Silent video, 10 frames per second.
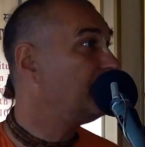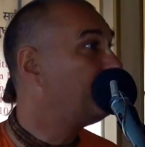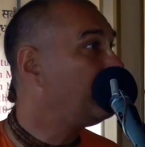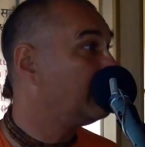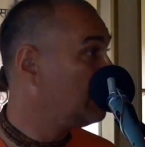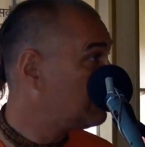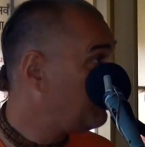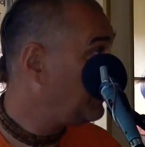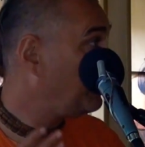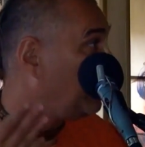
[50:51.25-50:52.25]
simple. These
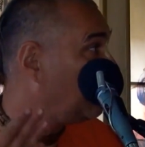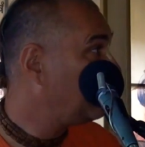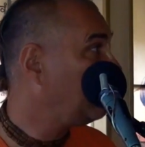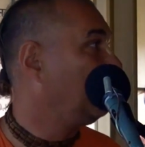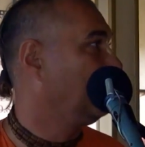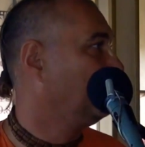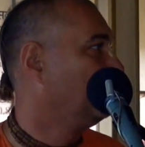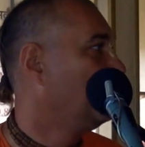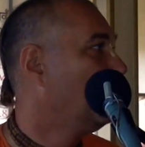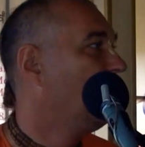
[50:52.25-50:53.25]
people are there.
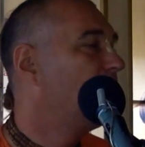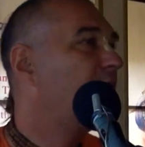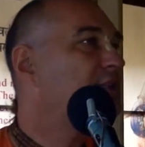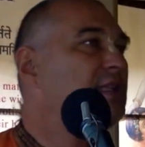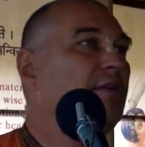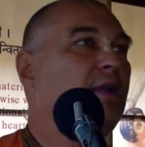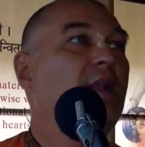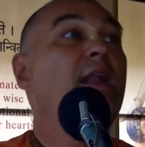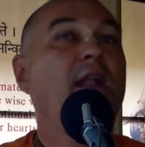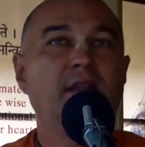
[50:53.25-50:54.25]
First time
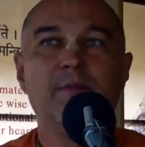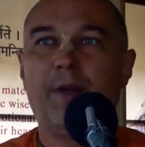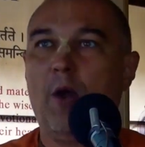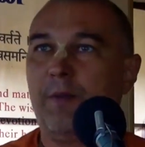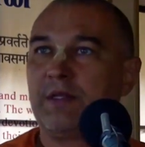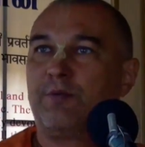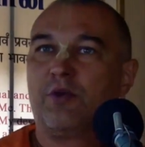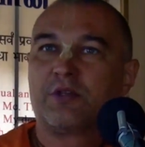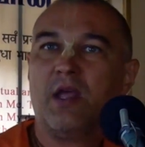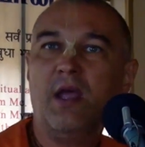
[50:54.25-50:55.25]
when I read in Prabhupada's
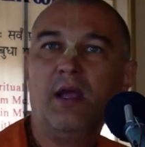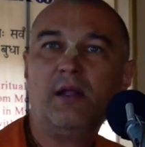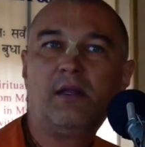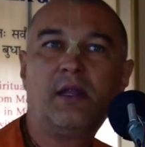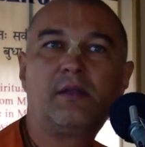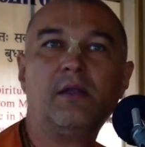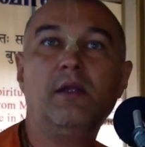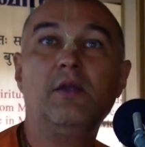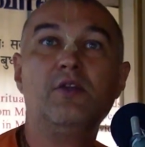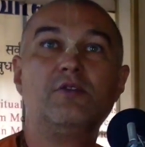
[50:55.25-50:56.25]
books that
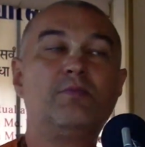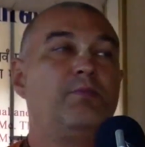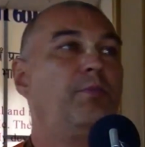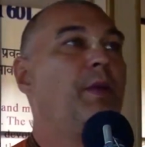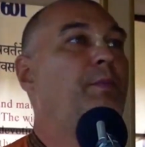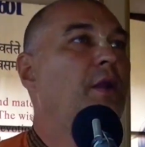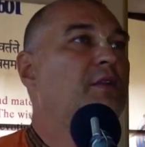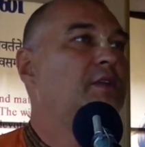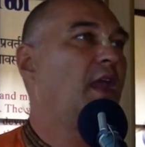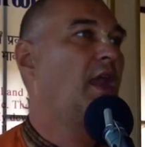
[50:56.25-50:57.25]

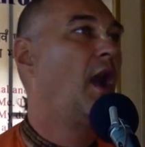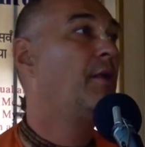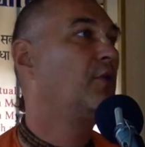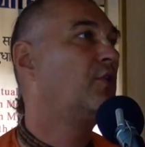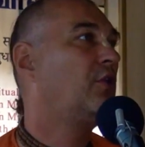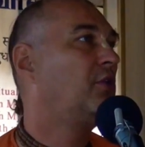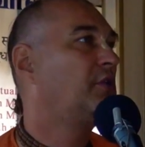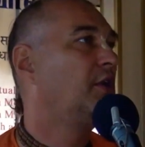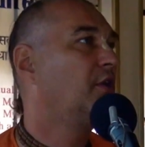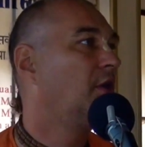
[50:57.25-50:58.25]
people say, I'm
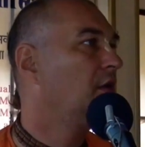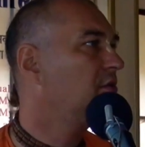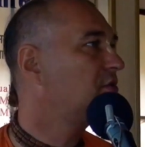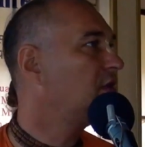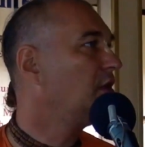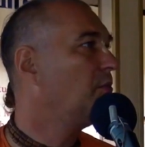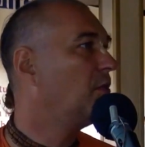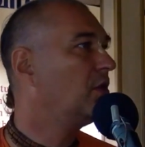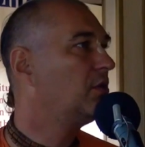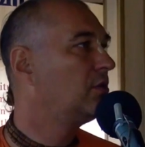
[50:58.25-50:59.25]
God, and I was
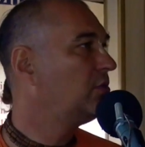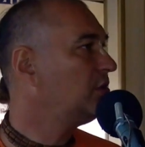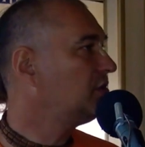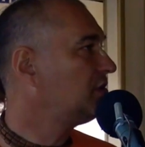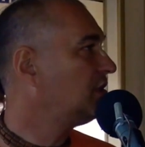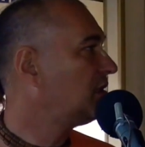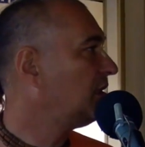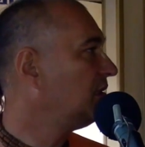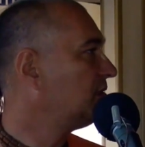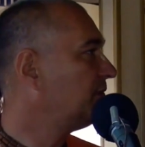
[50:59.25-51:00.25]
thinking, my God, who is the
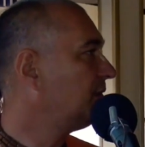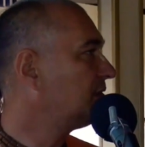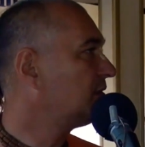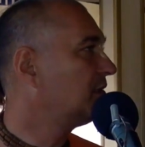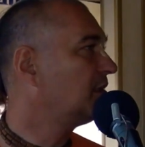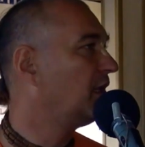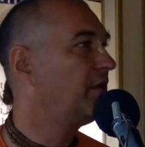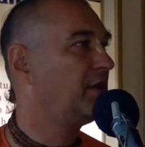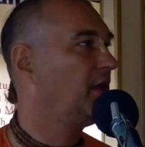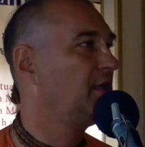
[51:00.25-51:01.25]
crazy person? I
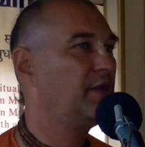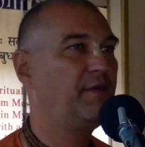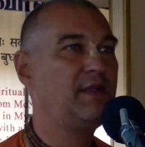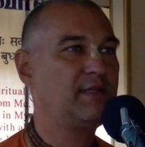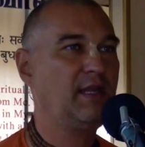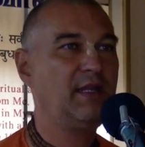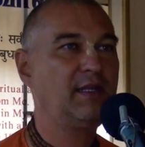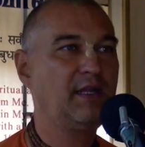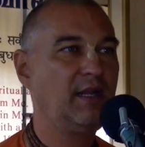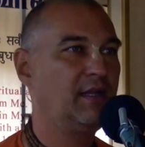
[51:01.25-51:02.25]
never heard in the West
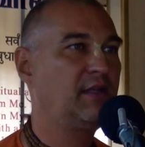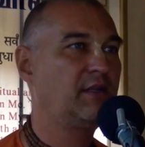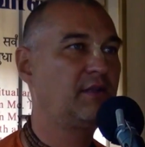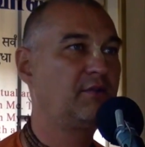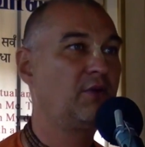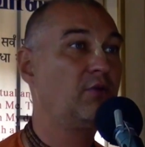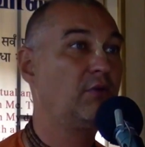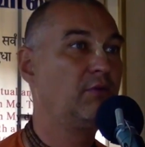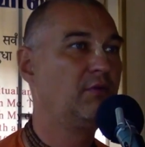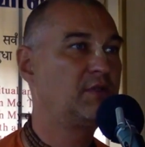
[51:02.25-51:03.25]
anything like
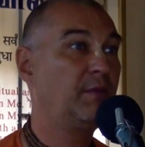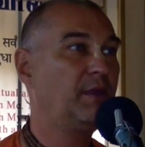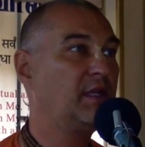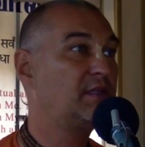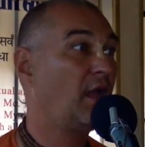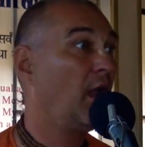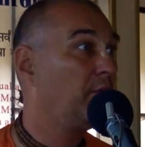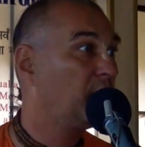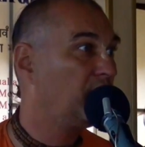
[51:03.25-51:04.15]
that, somebody say, I'm